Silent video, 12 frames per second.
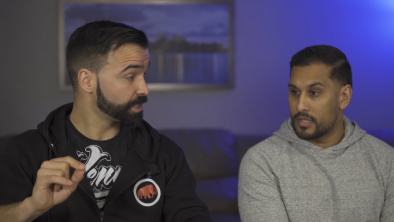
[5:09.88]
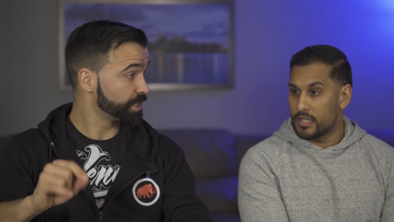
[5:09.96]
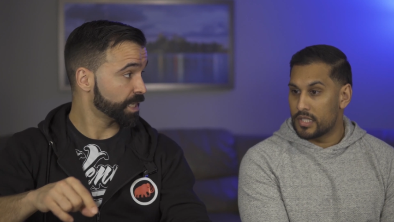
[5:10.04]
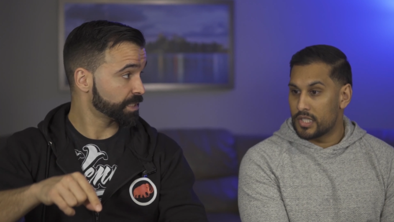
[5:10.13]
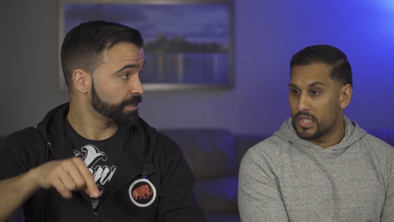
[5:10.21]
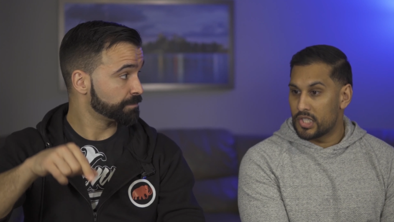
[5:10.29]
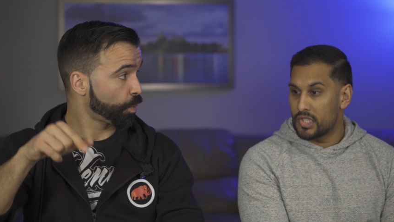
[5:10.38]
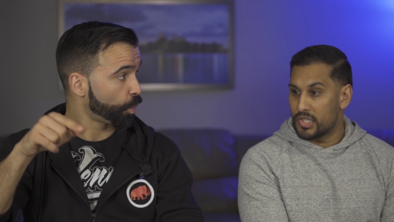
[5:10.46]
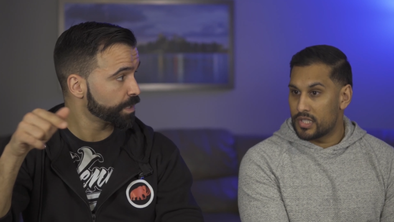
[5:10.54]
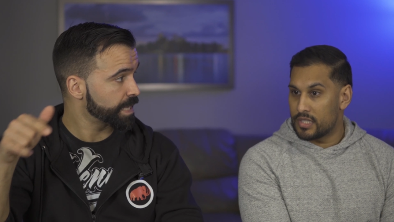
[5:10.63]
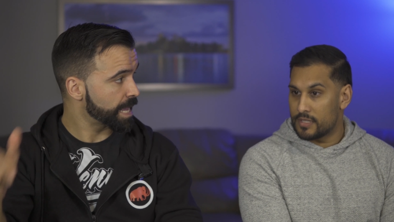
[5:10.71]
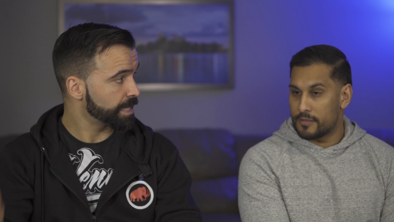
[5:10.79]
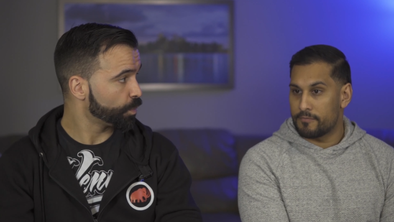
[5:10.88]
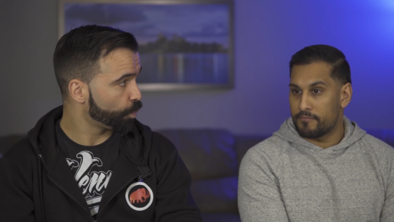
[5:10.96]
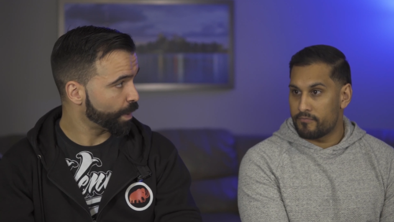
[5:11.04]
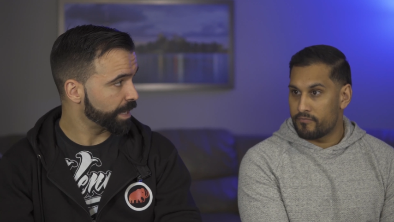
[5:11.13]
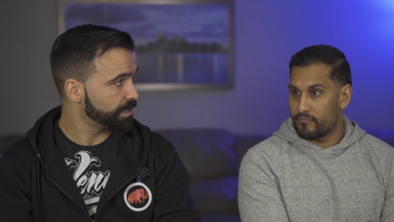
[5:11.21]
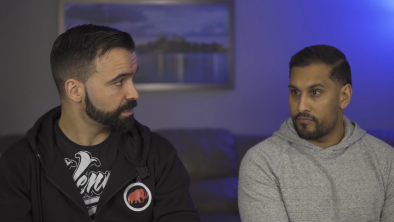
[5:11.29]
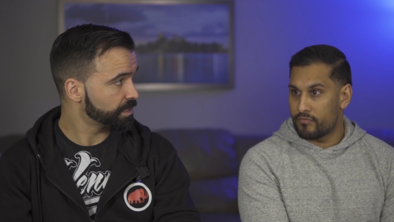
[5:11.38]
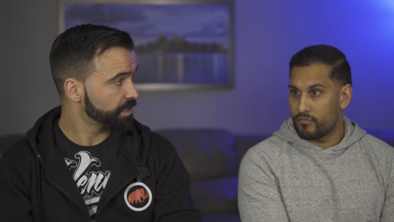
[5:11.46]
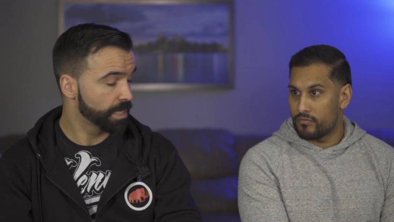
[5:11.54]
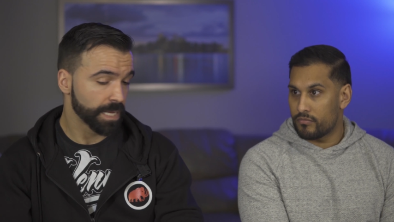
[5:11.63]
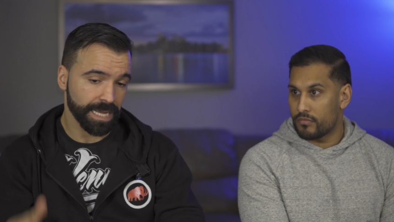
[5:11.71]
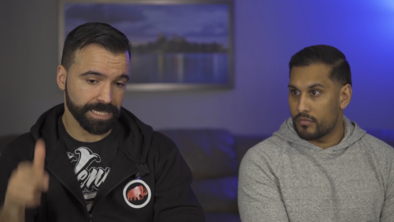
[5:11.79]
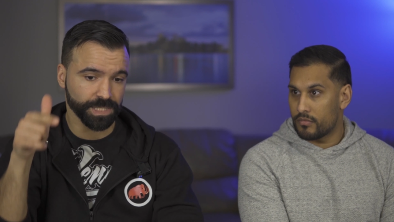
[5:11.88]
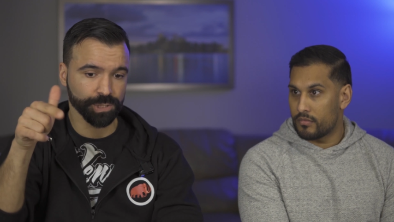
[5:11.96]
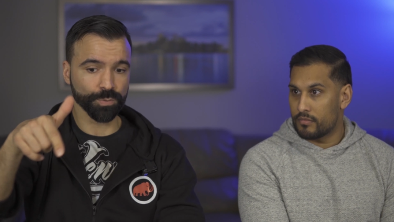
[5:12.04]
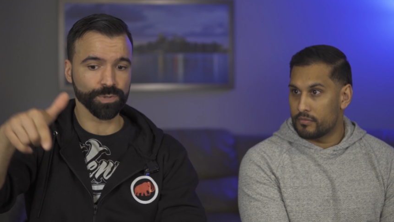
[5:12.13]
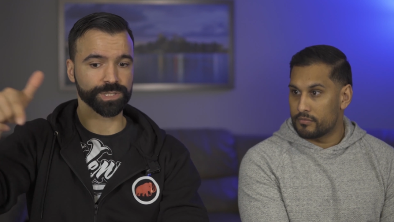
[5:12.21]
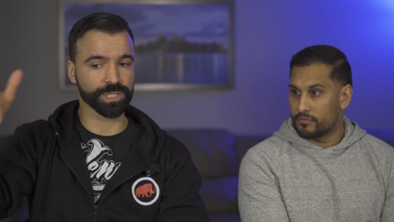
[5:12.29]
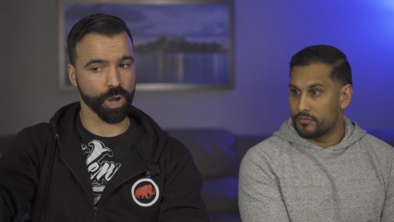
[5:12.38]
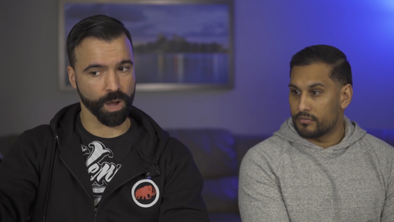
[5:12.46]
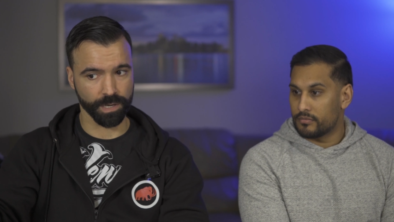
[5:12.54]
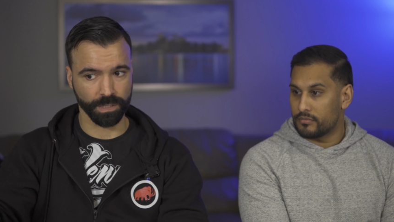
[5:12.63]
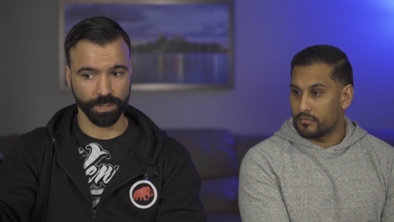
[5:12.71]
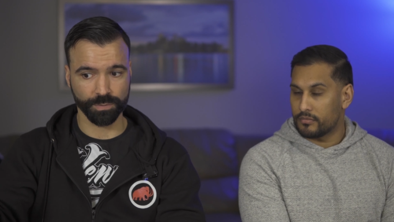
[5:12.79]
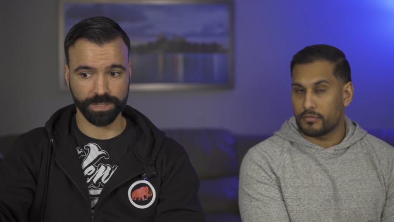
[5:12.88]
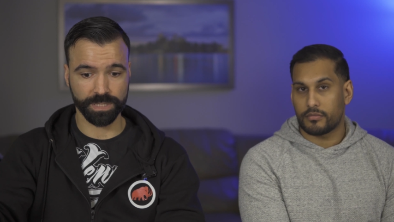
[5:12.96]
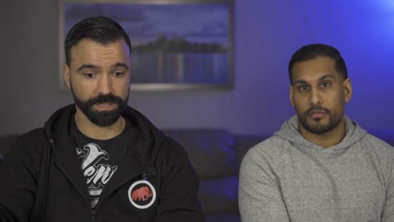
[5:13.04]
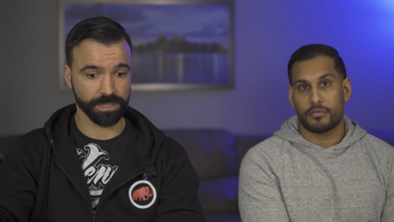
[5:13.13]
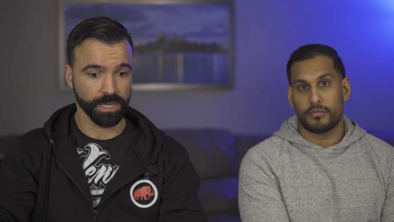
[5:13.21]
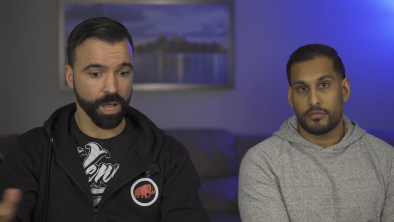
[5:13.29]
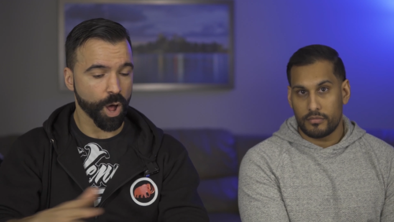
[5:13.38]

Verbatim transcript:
Speaker 1: as Dustin Poirier wins, as soon as Conor loses,